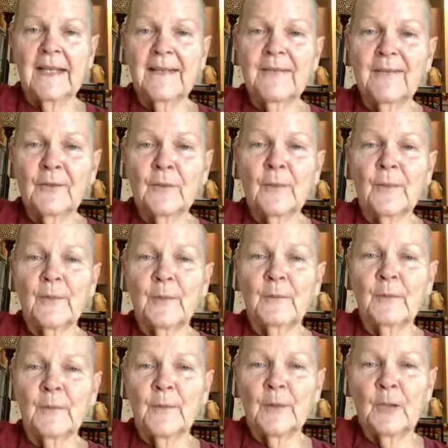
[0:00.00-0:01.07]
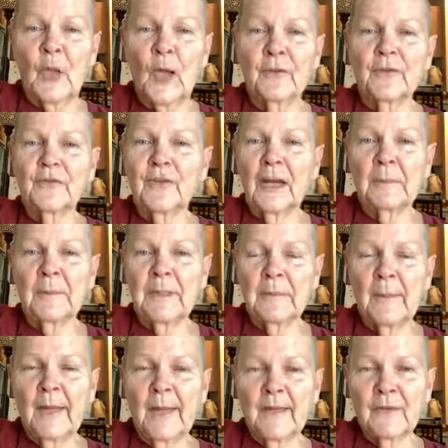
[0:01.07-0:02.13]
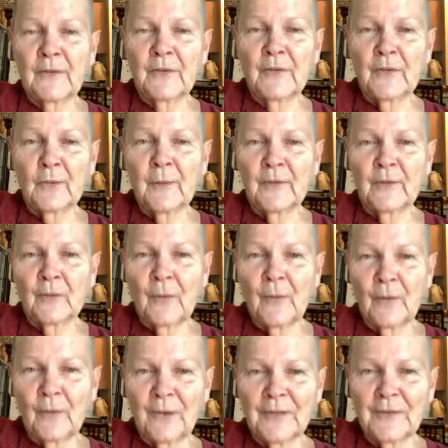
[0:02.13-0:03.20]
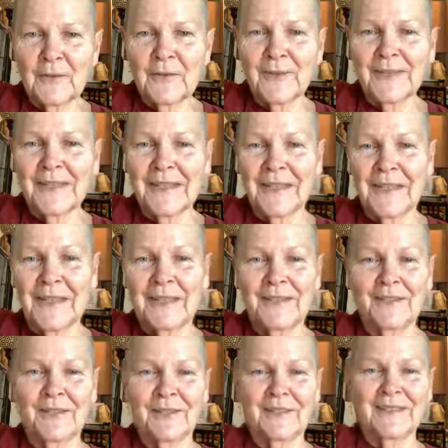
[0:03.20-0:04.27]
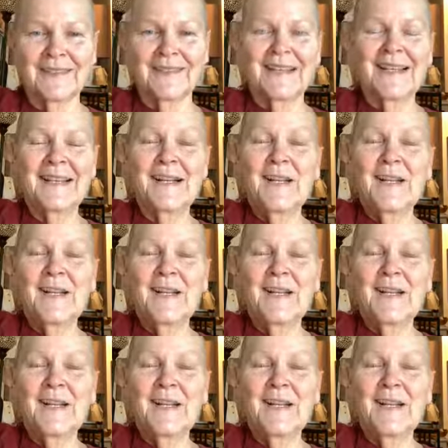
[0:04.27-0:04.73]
And so the cloth shopping bags are so much more wonderful to use.